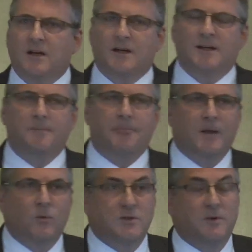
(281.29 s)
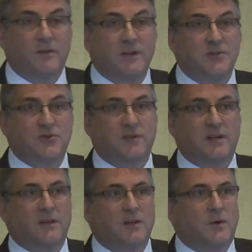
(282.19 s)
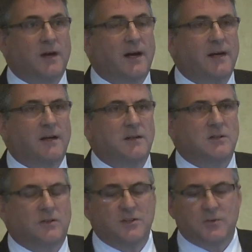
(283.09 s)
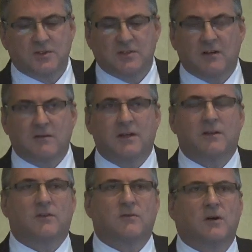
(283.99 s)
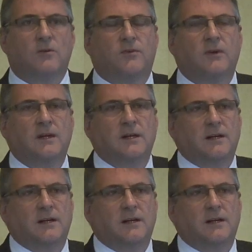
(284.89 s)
automotive industry in the UK, and is looking to accelerate the growth,